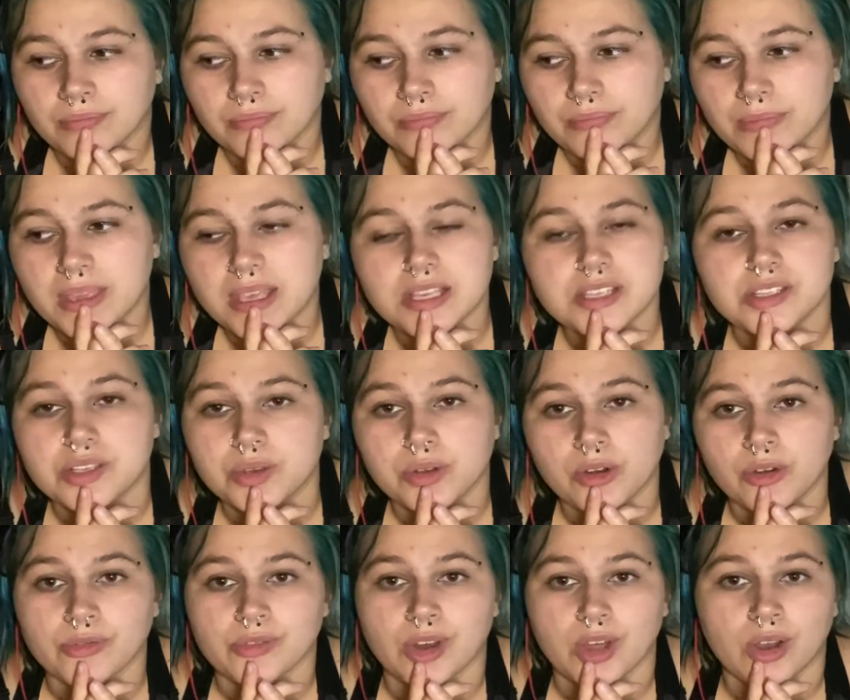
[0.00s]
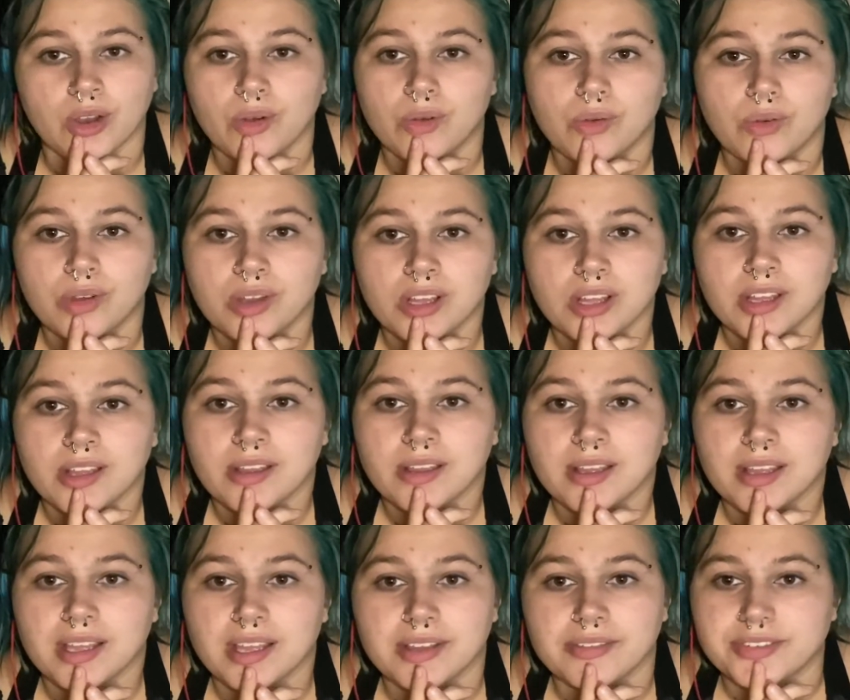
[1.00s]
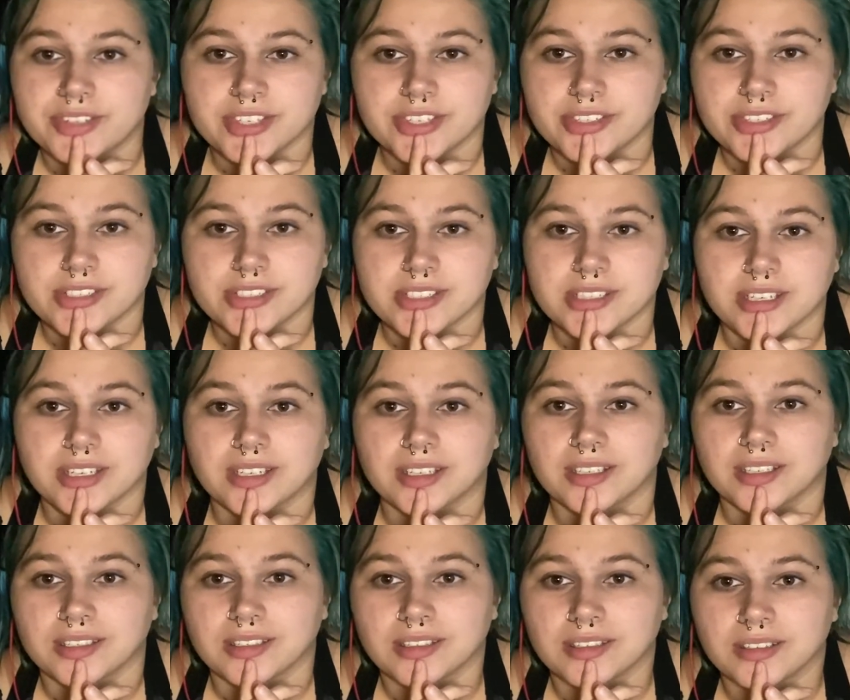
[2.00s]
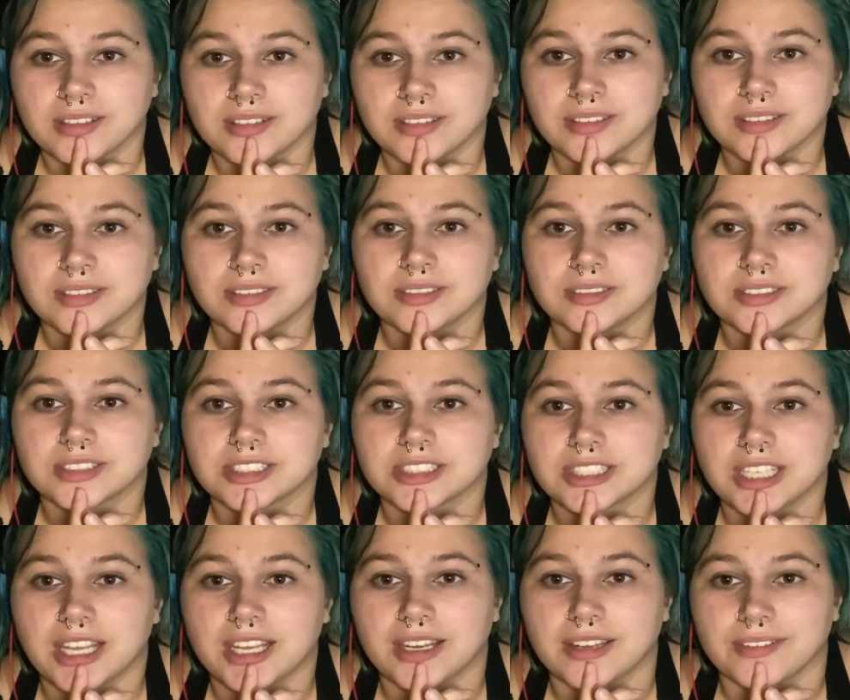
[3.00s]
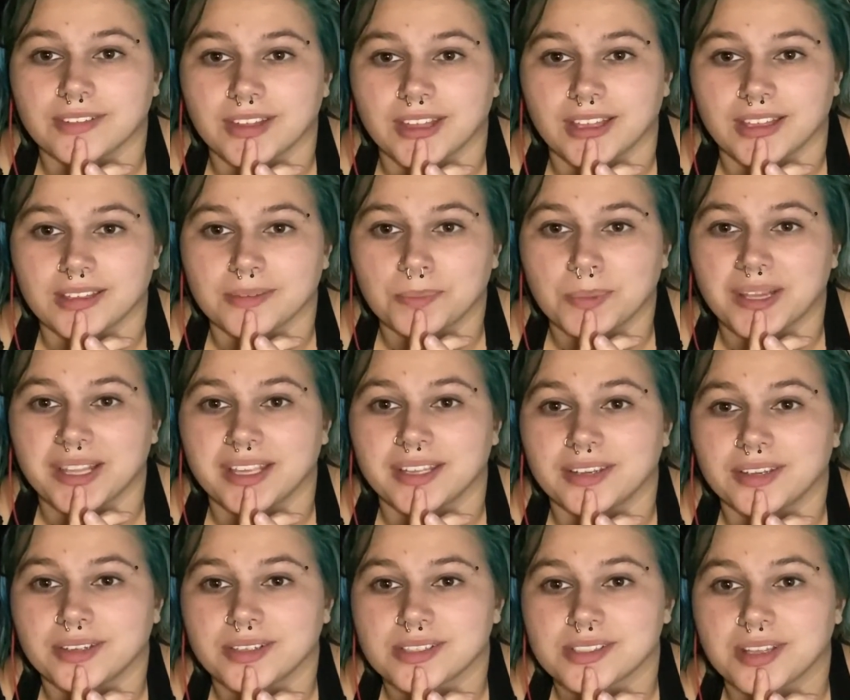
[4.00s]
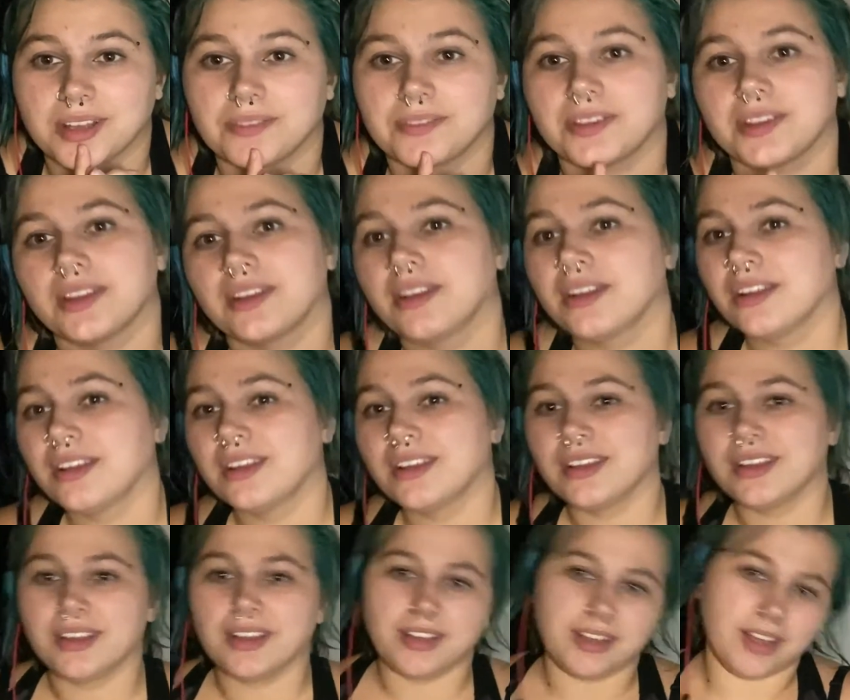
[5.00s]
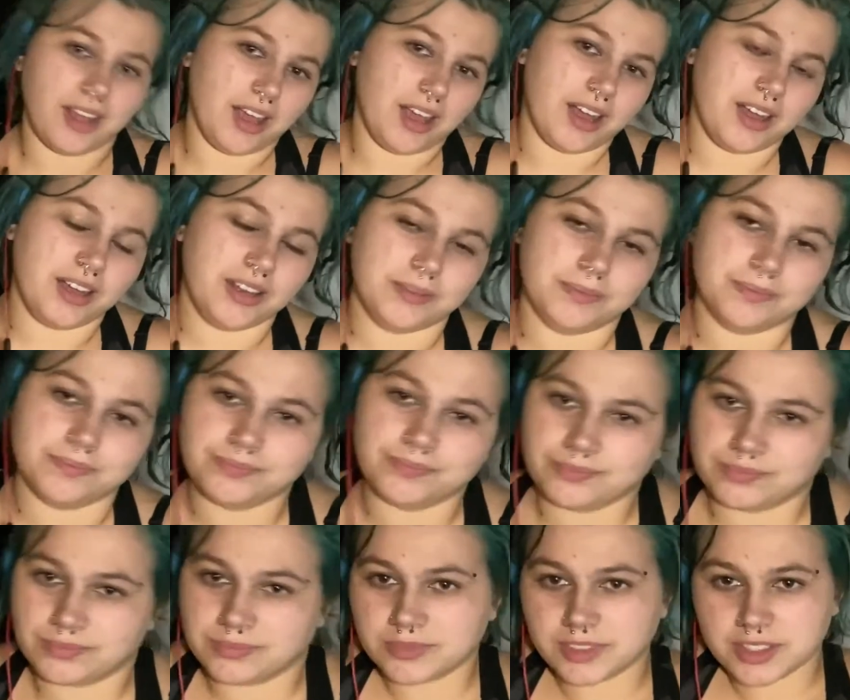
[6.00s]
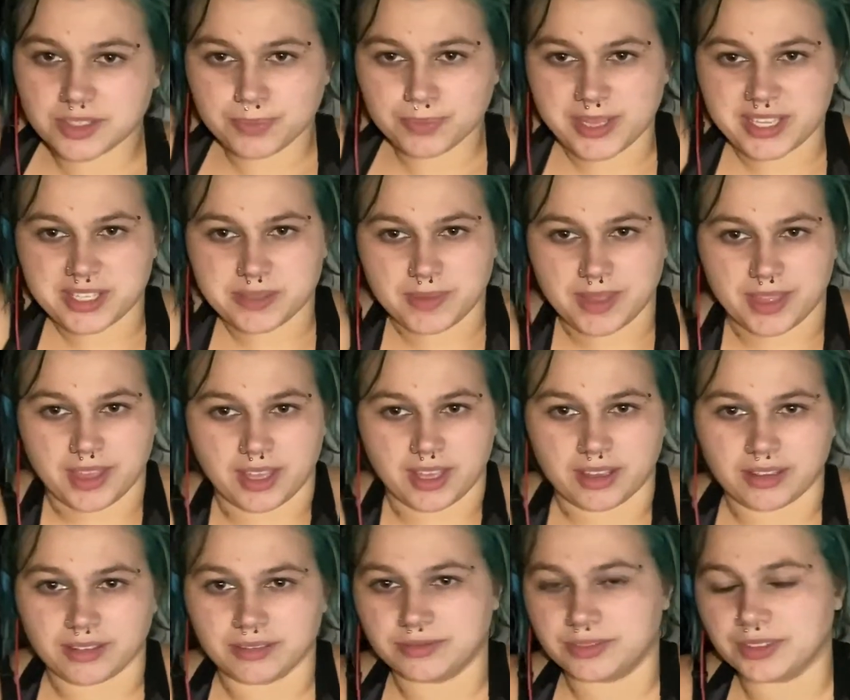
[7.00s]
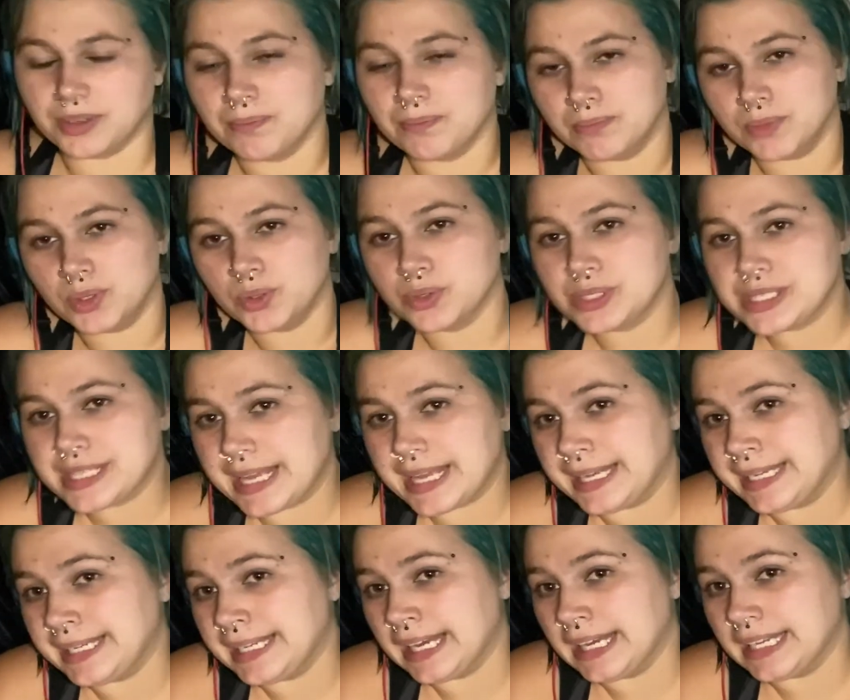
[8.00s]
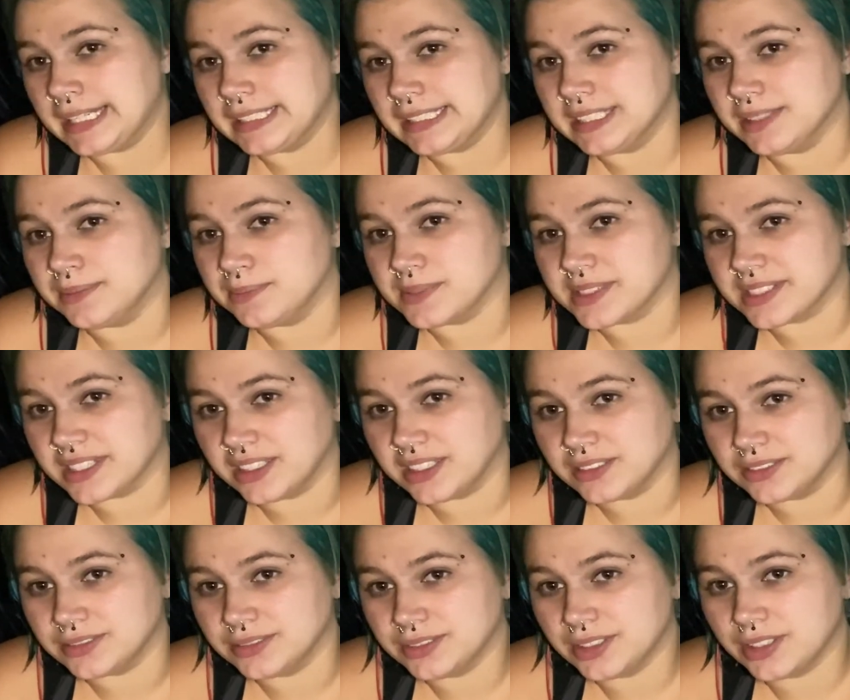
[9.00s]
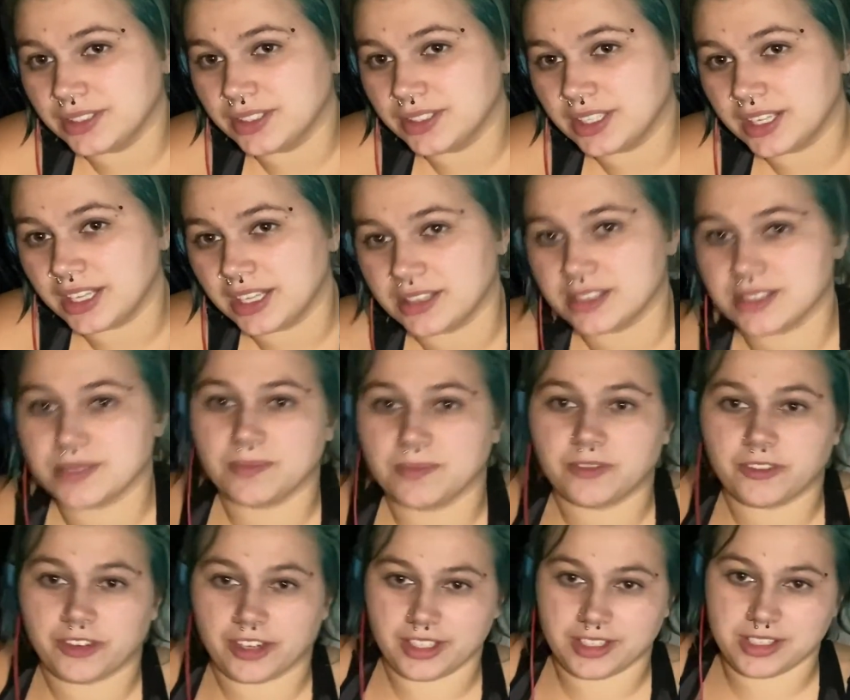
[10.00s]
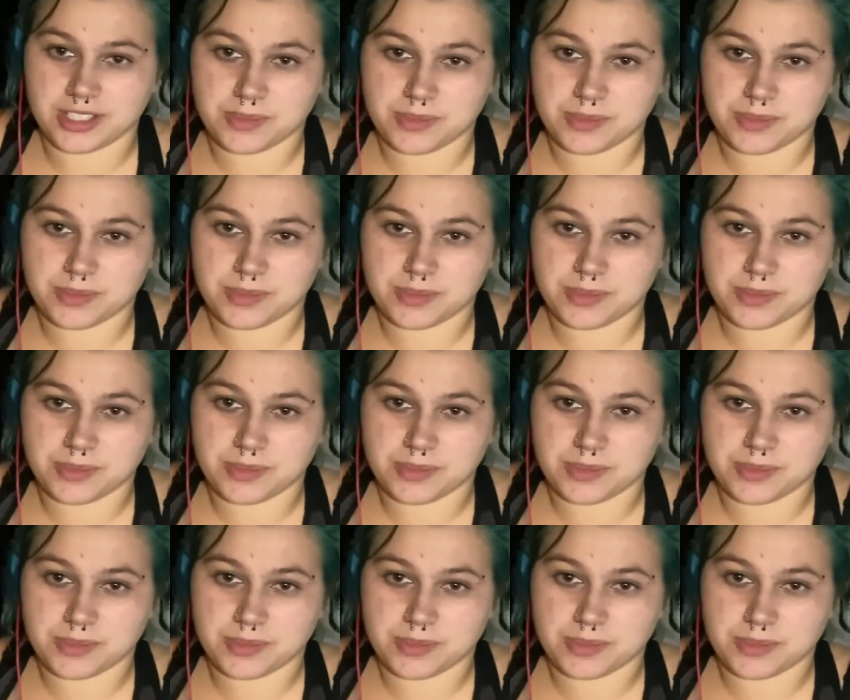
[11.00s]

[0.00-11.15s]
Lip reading: Because you don't know if she's just gonna kind of like plant herself here. This makes me think of Moose had gotten himself, he had some friends